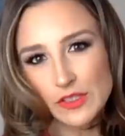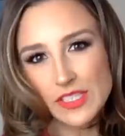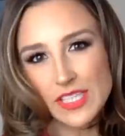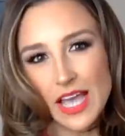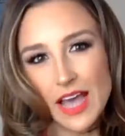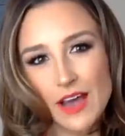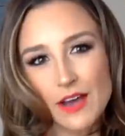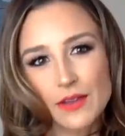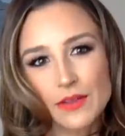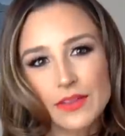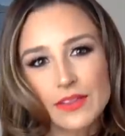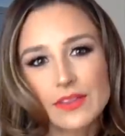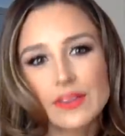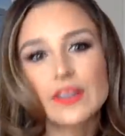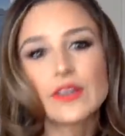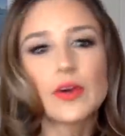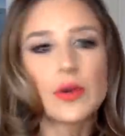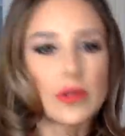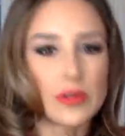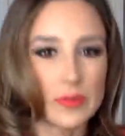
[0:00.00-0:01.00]
south,
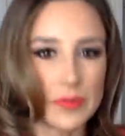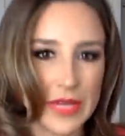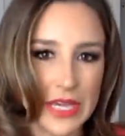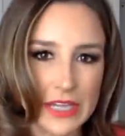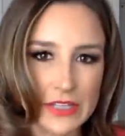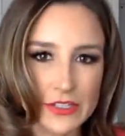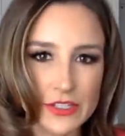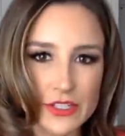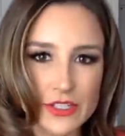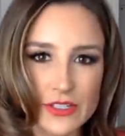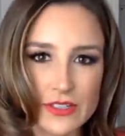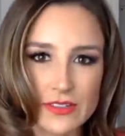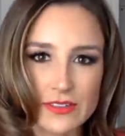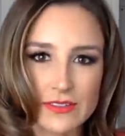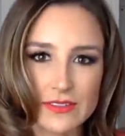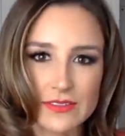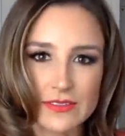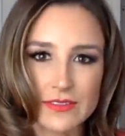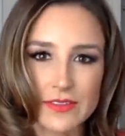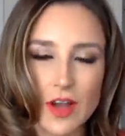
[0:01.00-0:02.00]
Laguna Beach.
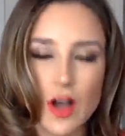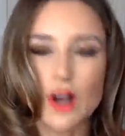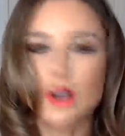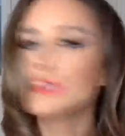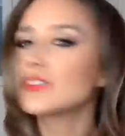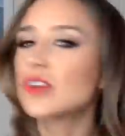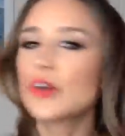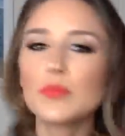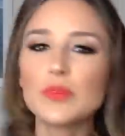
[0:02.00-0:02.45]
Also